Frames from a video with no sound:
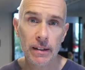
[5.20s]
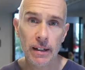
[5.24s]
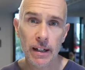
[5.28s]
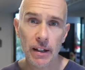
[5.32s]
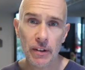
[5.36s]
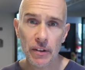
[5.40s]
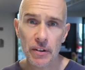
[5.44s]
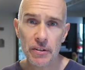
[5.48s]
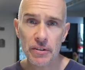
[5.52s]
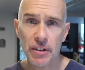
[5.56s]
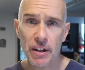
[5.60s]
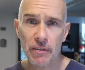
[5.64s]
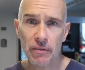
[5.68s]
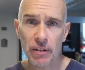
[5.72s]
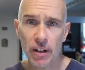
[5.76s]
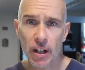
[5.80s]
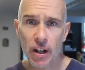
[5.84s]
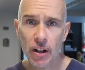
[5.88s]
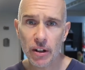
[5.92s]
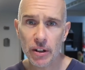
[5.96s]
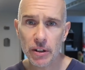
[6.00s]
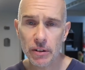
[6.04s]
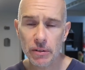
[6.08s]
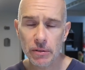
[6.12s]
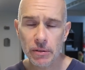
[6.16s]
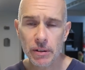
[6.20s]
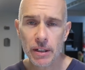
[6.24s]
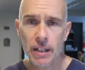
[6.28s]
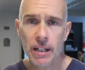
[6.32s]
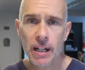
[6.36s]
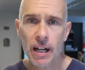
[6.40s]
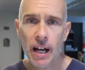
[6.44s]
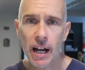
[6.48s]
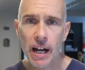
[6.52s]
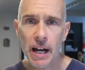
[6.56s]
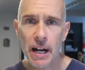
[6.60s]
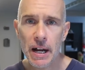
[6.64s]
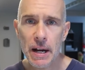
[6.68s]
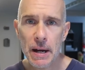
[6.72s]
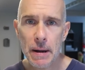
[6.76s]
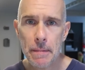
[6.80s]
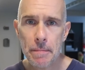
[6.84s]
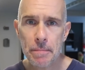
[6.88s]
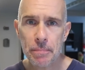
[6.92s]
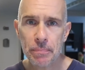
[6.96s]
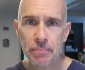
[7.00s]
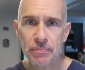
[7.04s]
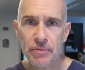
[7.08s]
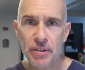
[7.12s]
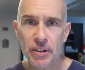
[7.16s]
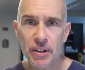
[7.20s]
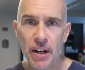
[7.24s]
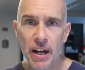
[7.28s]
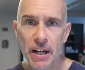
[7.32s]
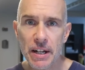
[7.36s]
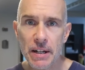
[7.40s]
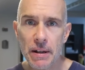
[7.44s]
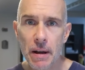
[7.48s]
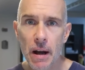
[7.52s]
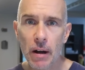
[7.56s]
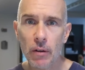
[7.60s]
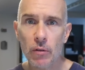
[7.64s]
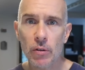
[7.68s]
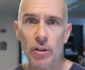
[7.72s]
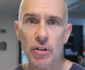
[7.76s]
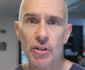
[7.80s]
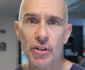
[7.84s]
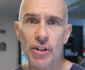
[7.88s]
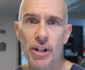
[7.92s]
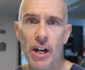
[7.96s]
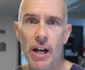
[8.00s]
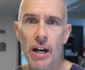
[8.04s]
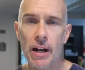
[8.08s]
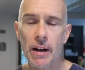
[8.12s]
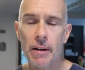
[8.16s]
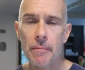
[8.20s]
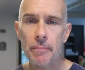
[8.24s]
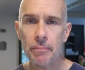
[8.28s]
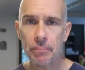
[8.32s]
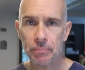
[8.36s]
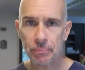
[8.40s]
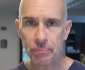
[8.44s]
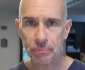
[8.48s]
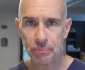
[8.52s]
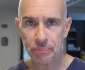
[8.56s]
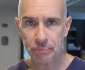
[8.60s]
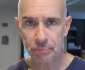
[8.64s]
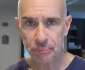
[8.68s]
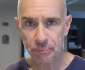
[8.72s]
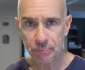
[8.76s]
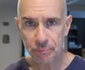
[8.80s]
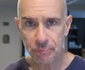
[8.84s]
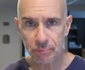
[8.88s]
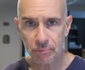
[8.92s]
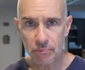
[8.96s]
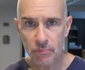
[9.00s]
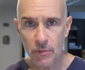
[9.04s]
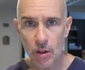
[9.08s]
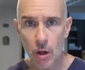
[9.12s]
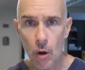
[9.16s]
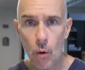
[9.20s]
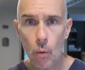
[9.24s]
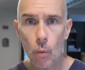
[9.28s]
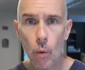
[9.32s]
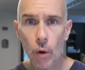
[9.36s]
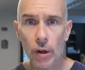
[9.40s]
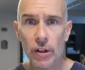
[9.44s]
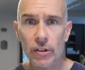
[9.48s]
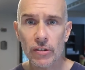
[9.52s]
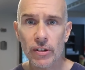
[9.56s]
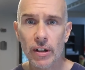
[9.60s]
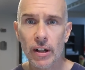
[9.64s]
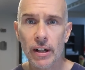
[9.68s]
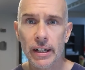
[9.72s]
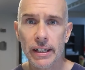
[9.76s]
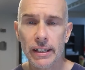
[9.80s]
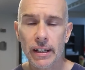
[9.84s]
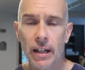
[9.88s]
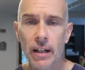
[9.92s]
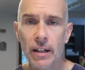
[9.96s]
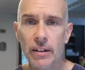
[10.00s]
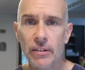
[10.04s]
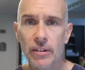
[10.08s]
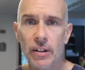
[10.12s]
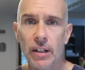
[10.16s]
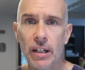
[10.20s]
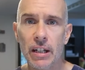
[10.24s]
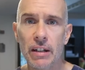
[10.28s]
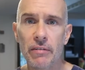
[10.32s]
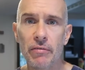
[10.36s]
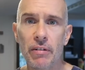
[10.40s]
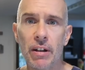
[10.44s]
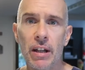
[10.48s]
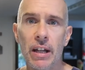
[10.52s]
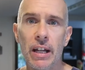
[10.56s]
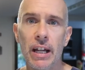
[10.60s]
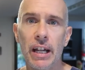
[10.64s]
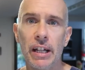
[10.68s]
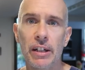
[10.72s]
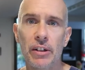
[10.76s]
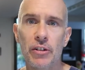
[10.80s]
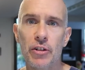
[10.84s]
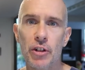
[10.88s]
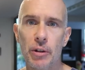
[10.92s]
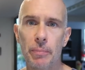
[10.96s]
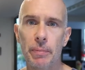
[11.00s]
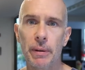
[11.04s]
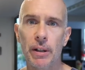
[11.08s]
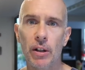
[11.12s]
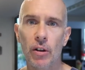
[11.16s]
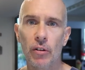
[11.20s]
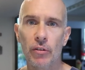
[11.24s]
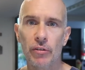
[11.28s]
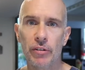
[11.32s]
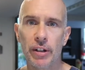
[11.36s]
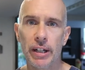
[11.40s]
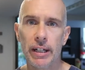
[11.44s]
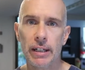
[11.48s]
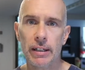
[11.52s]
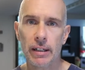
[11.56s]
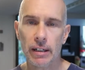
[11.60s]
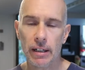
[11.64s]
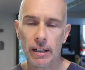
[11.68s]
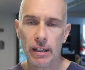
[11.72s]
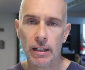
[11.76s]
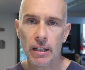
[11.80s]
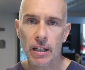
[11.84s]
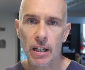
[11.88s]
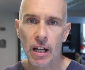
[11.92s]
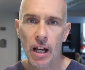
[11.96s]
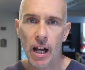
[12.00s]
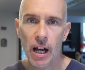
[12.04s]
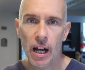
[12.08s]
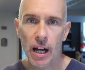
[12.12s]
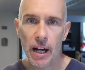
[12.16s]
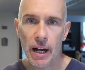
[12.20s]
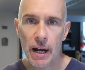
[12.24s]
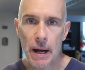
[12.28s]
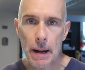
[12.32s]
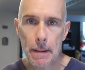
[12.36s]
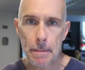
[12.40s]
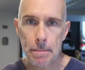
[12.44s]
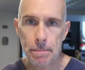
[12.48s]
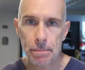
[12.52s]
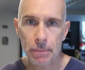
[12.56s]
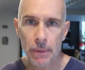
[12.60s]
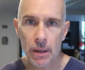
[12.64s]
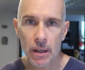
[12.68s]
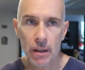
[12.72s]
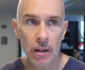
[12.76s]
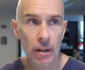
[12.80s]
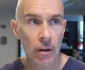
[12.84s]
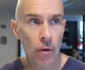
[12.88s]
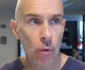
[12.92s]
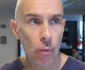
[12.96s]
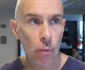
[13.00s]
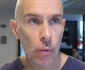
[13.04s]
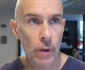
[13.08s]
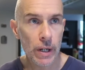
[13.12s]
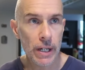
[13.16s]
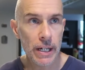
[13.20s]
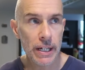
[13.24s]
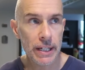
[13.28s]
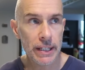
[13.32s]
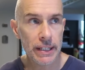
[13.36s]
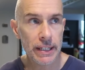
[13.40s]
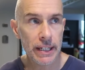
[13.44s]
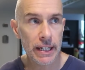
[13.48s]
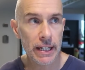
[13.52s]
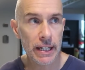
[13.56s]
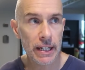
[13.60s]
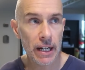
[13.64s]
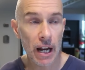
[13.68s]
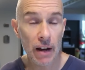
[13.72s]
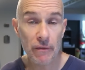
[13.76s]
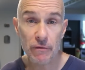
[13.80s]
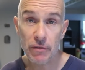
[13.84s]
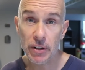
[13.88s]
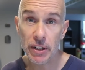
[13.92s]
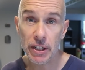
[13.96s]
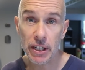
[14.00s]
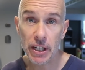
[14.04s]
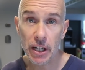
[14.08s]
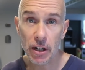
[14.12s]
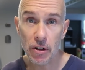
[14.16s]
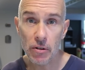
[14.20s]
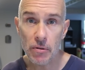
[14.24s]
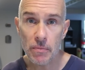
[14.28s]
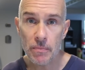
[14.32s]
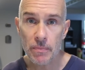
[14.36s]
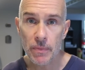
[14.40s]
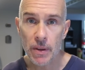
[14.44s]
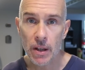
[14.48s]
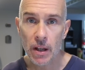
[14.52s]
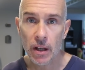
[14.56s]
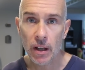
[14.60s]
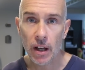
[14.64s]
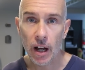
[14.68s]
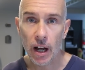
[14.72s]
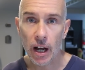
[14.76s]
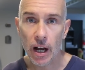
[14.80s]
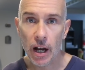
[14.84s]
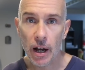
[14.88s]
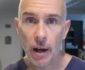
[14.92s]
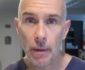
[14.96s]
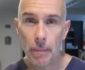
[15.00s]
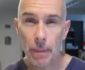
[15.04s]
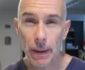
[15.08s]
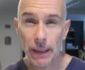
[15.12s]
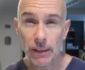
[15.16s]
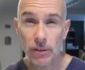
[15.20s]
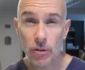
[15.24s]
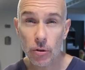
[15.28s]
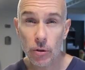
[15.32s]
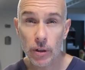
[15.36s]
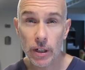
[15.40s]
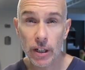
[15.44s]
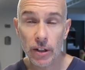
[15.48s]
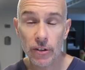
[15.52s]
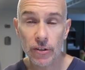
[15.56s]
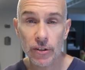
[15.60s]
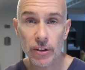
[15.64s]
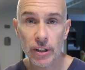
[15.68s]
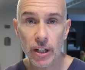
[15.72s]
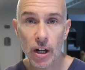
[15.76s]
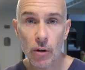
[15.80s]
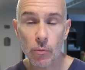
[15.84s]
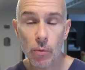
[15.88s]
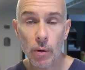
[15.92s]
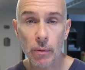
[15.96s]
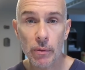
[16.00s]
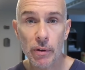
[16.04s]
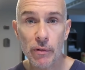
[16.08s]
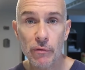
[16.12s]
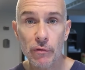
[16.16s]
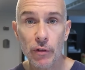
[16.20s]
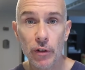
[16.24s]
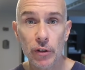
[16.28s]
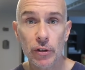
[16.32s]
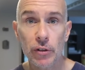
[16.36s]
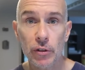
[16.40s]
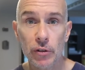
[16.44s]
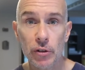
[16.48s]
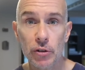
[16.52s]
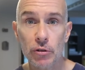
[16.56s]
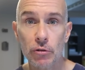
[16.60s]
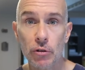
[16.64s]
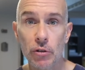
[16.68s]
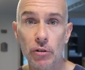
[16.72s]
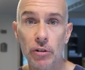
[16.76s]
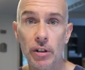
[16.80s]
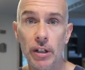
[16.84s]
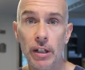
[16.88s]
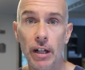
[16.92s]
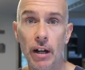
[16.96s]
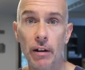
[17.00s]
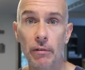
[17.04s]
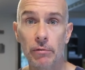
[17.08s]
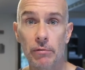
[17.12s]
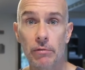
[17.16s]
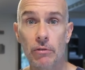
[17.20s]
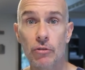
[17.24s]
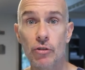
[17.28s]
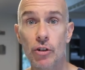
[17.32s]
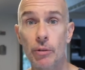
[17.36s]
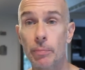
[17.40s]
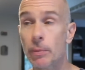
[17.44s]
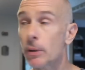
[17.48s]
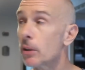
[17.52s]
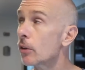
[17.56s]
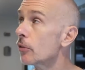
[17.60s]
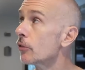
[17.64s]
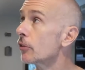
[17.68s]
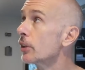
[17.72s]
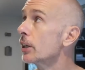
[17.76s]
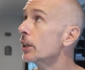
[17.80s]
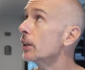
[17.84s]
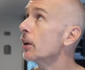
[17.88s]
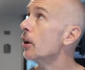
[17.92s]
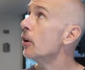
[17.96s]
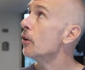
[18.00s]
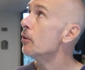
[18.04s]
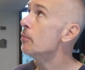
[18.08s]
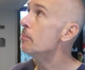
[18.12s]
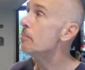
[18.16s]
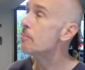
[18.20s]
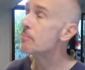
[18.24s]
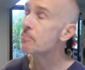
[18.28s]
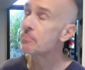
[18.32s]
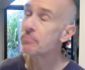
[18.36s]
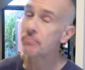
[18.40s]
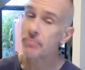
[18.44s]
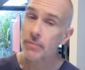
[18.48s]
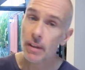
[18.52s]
How the devil are you? Today I'm going to share what it's like to live in a shipping container. We did a video about 2 years ago when we first constructed our shipping container home,